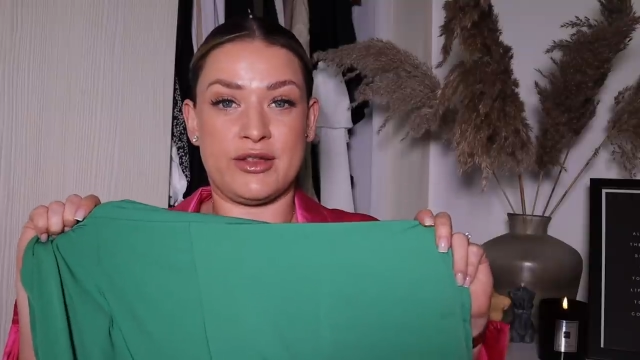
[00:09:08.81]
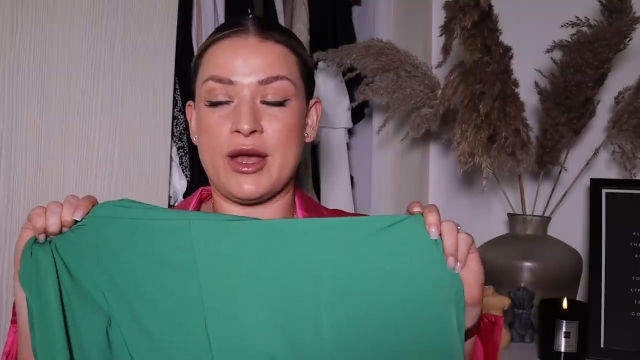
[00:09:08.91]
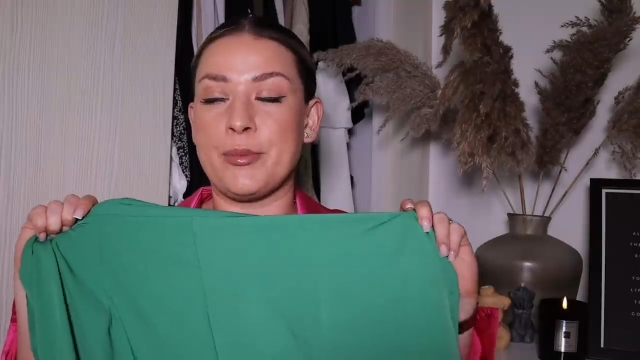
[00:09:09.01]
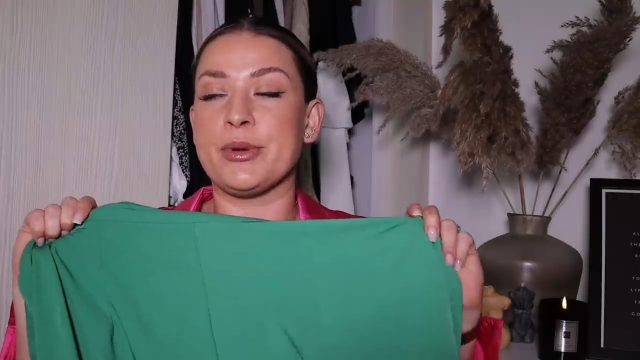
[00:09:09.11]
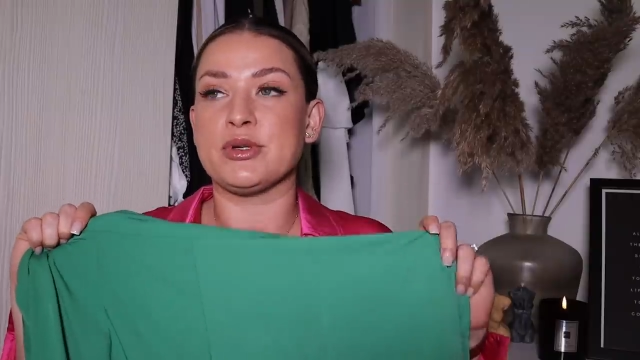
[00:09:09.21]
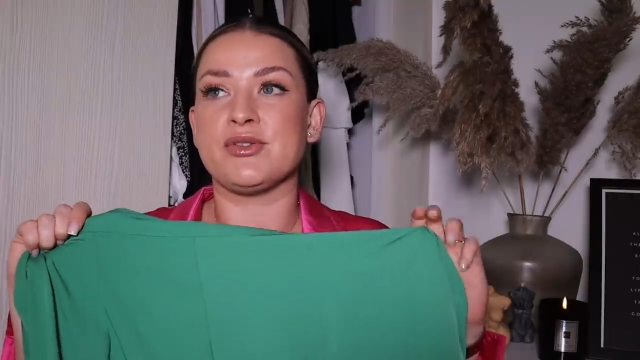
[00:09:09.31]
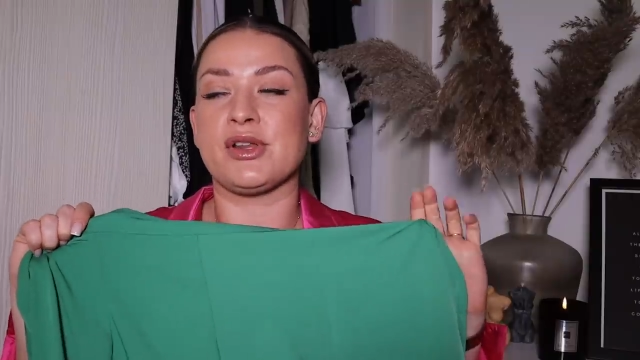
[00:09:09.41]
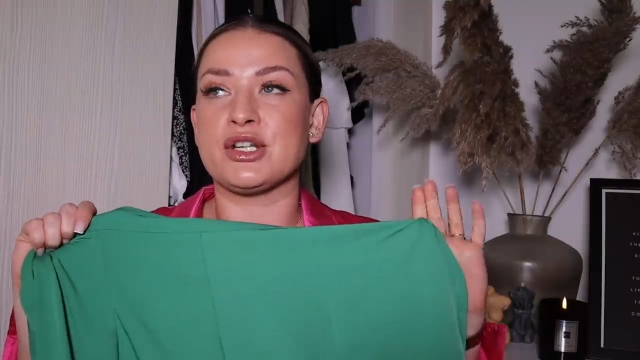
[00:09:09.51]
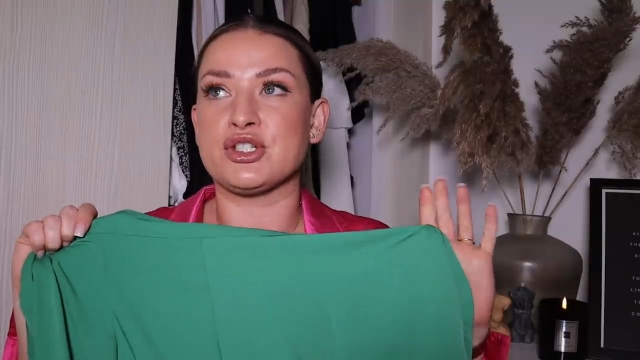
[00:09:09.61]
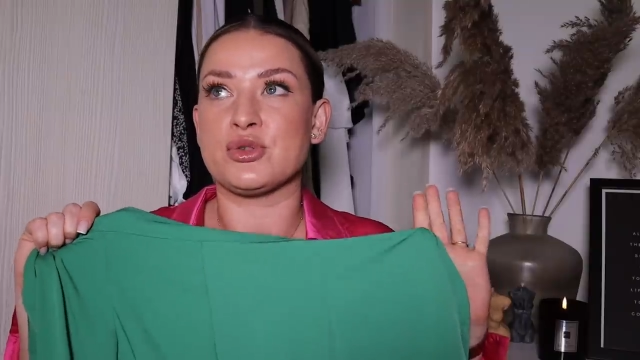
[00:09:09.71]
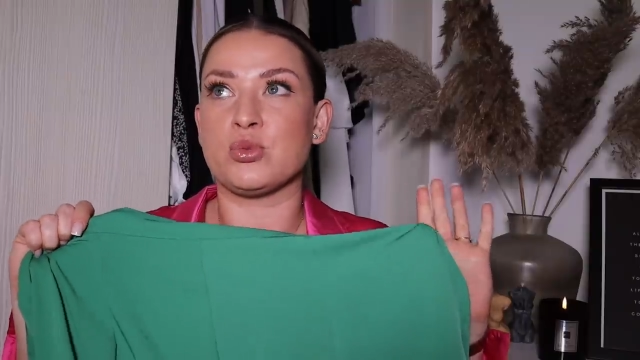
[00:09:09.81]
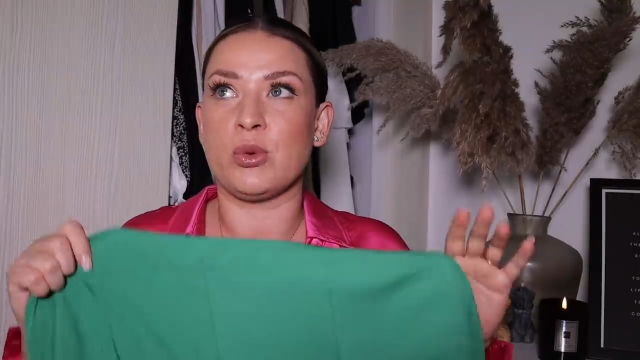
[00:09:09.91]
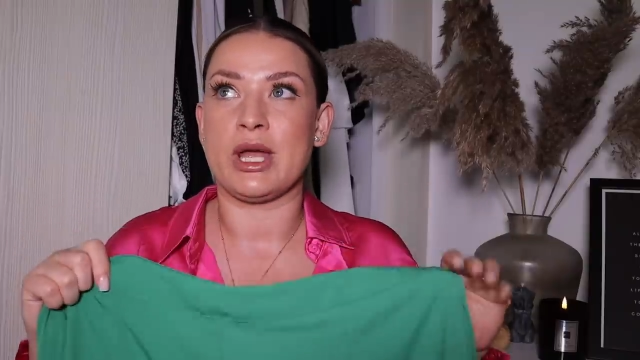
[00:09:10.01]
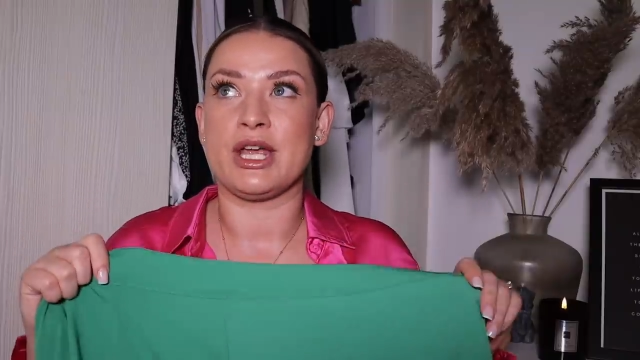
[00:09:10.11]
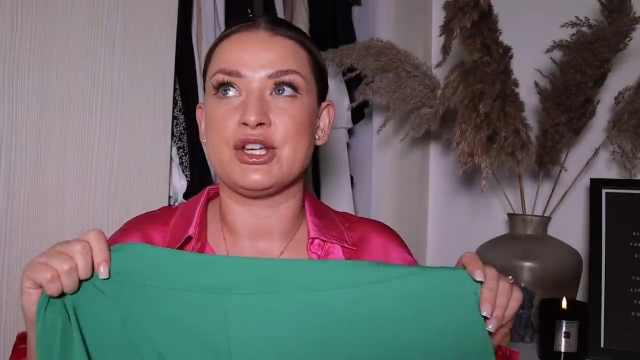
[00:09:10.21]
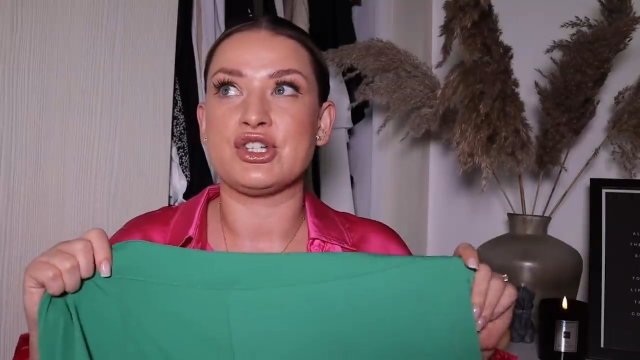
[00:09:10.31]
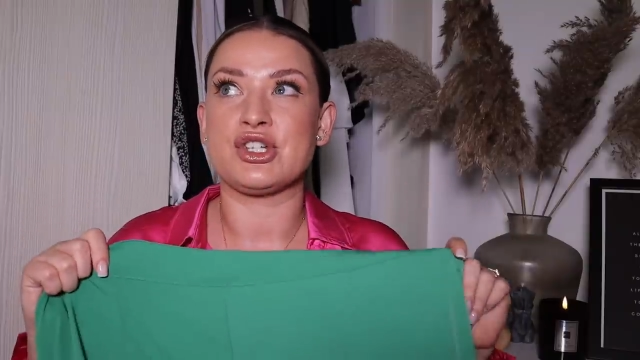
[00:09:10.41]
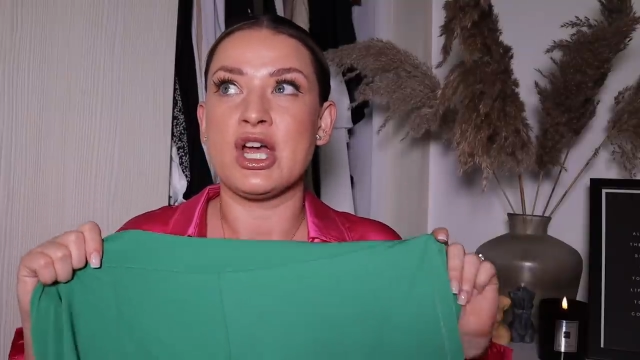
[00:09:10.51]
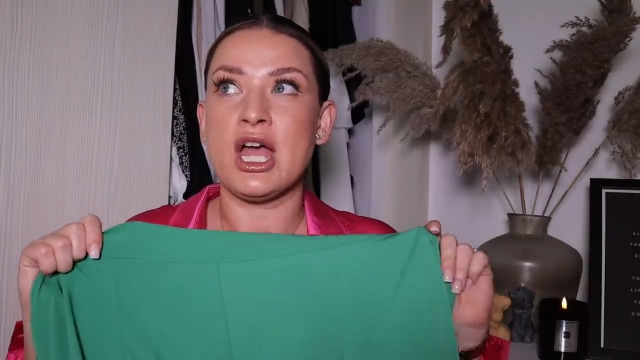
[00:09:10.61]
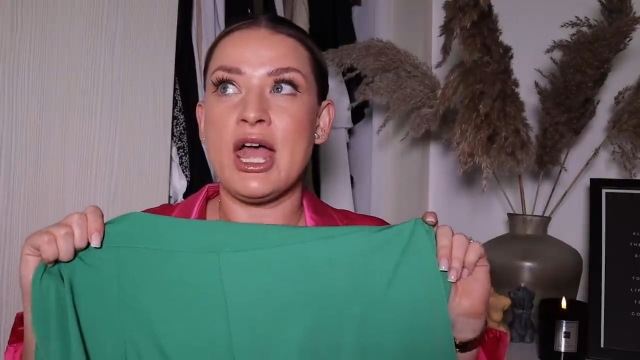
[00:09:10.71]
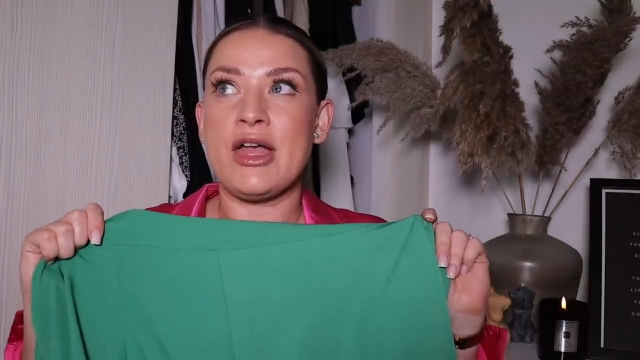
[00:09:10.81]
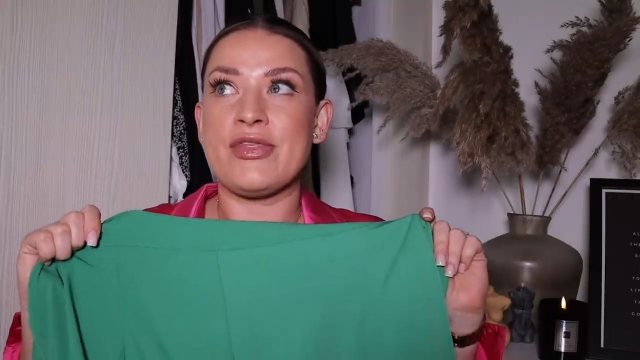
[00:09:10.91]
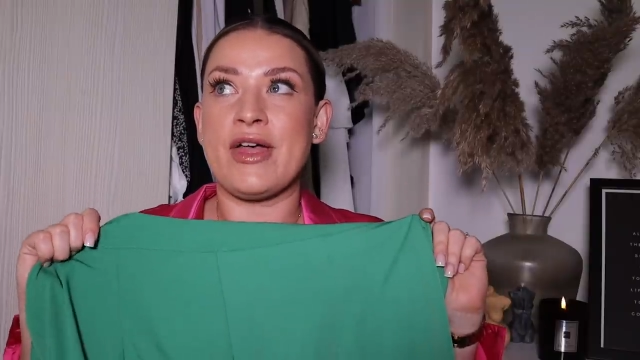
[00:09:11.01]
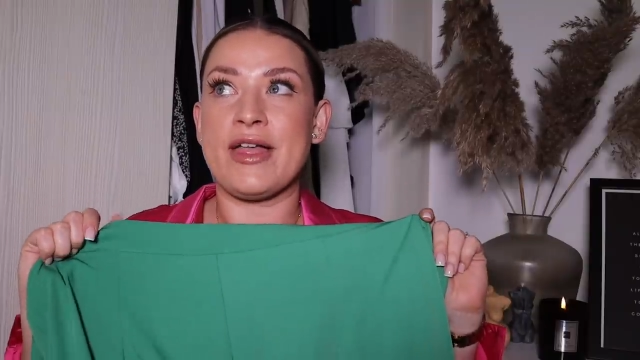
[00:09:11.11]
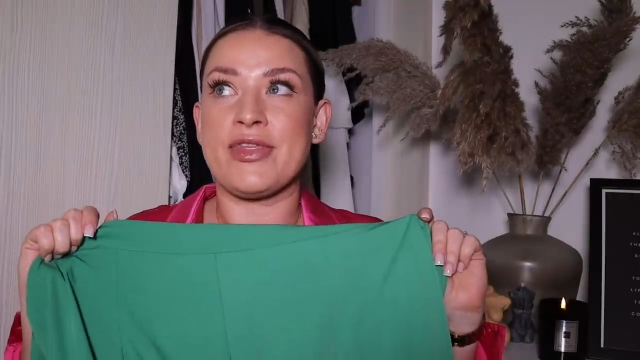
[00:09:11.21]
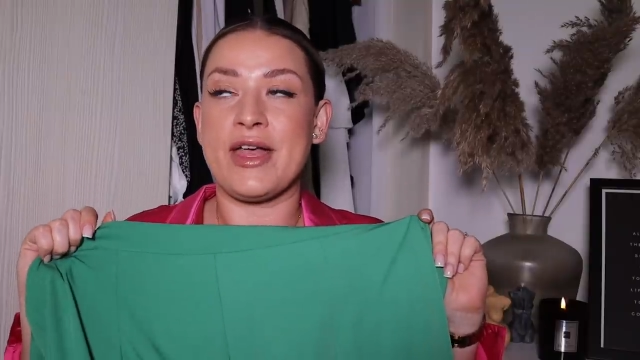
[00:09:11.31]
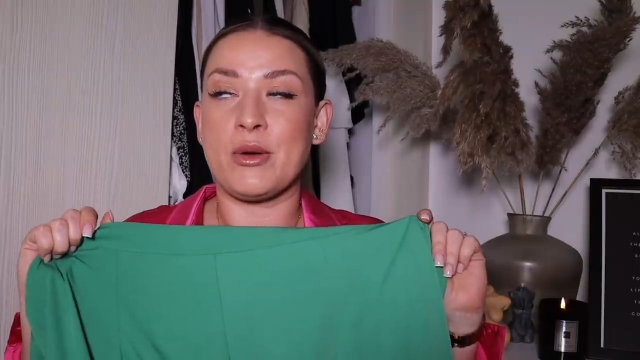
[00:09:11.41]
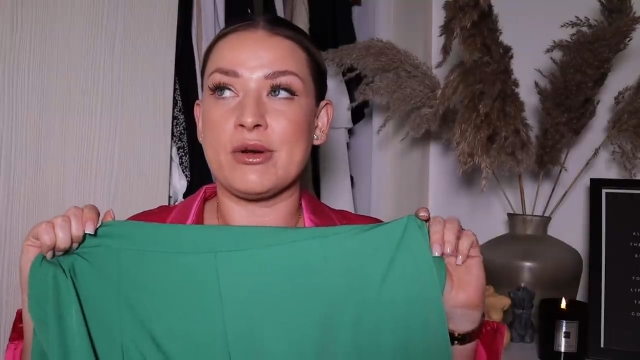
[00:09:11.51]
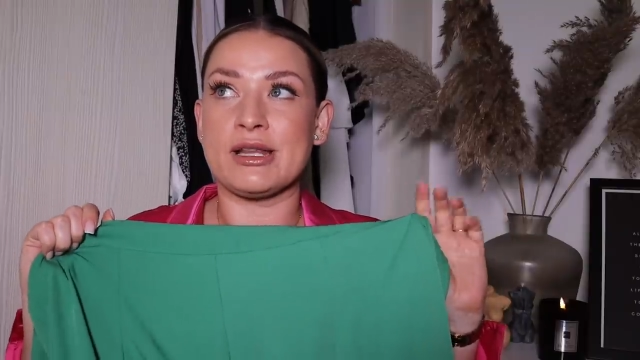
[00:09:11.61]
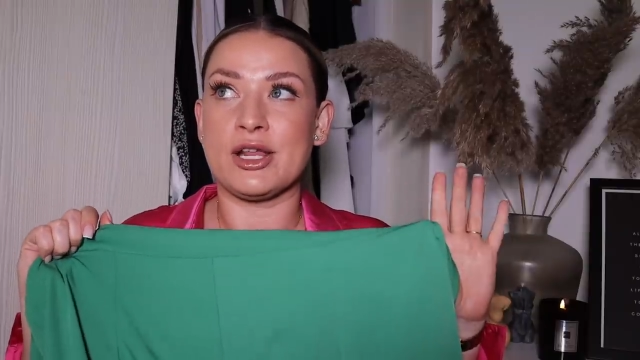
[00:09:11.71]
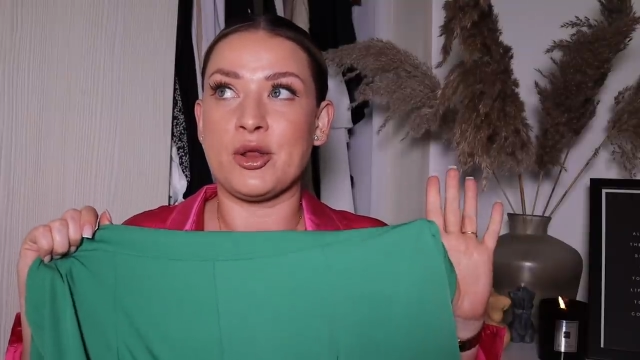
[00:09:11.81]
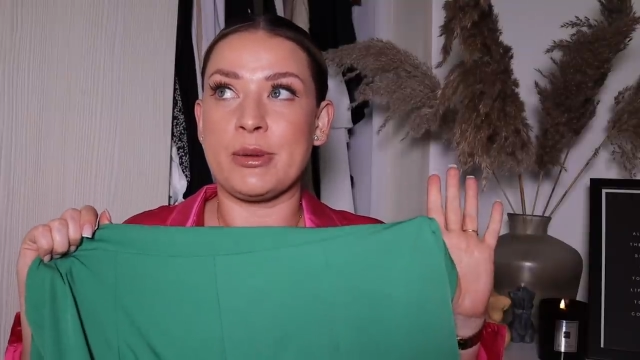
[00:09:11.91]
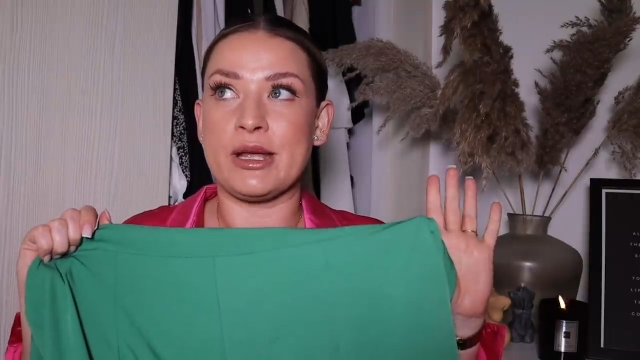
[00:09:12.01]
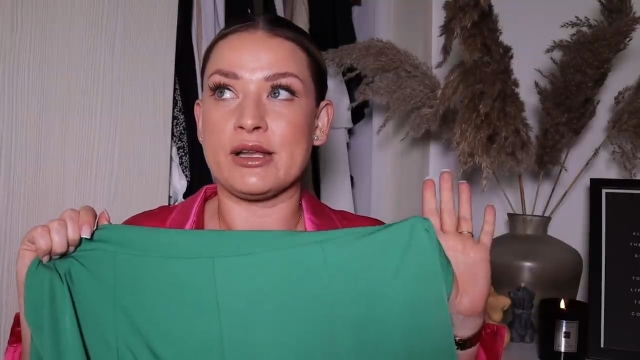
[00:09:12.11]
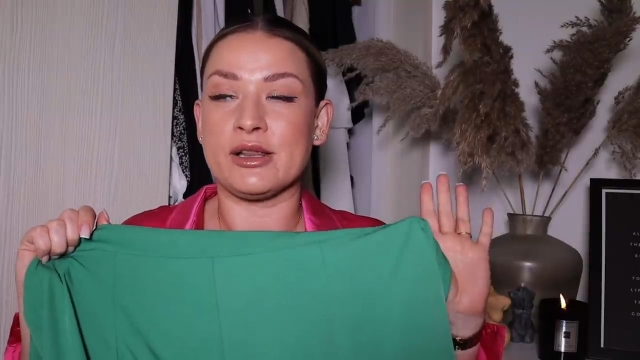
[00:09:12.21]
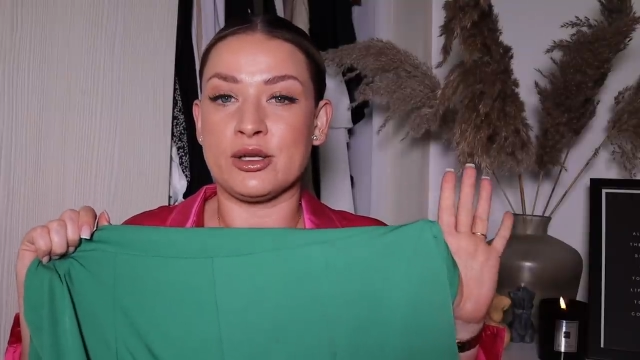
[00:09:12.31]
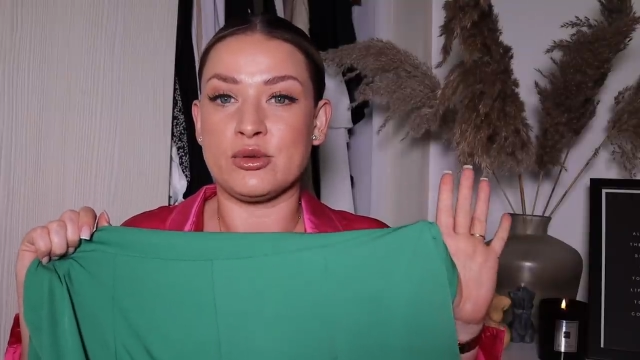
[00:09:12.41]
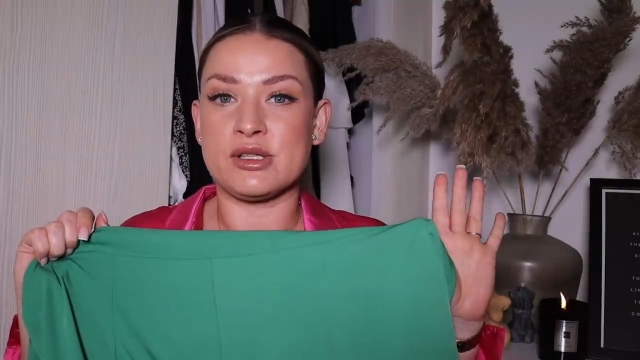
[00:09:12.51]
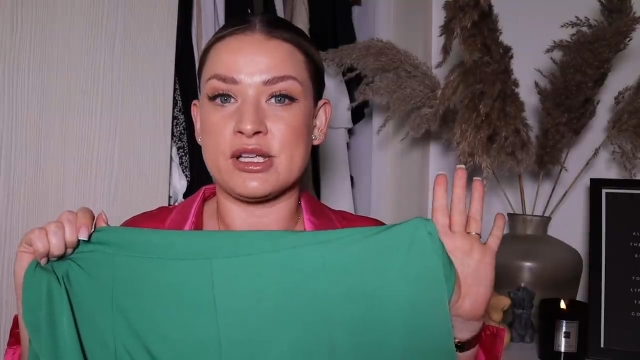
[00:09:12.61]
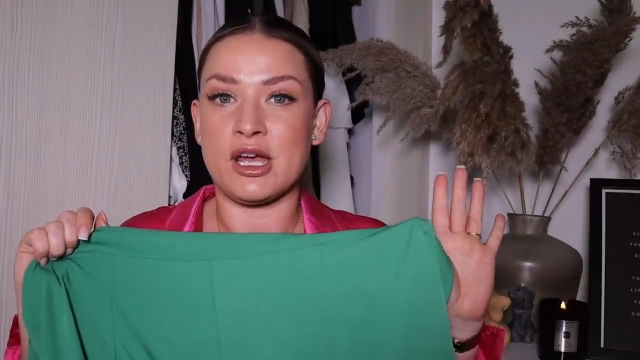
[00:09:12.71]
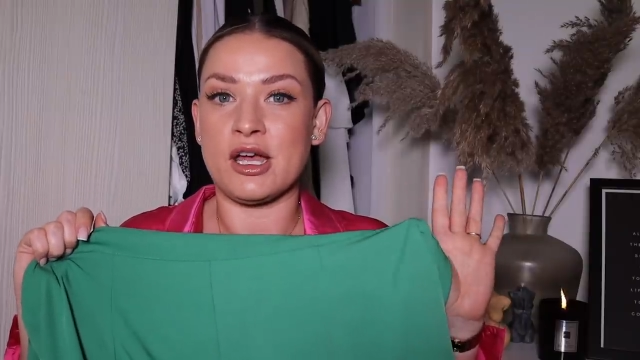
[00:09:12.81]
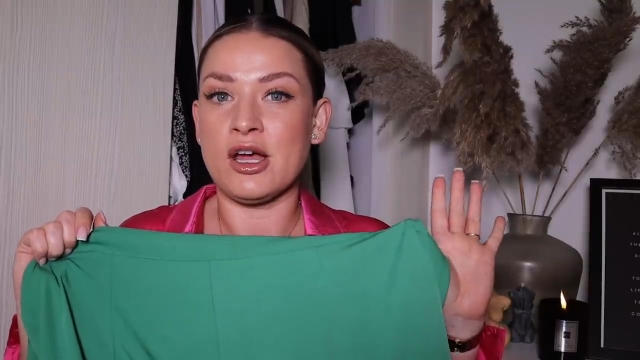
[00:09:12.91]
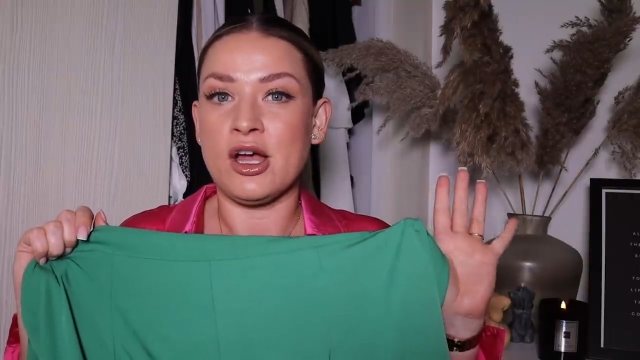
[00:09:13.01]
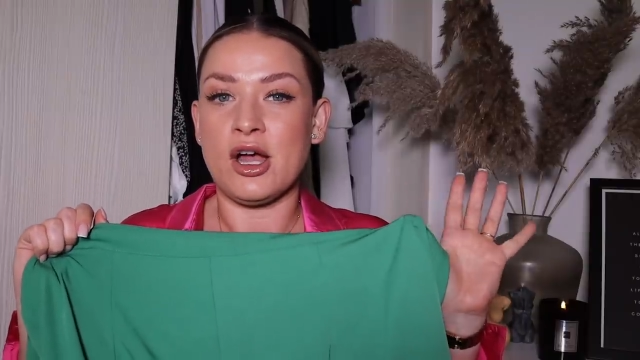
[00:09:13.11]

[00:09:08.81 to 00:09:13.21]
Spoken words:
They are beautiful. I just wish that they were a little bit looser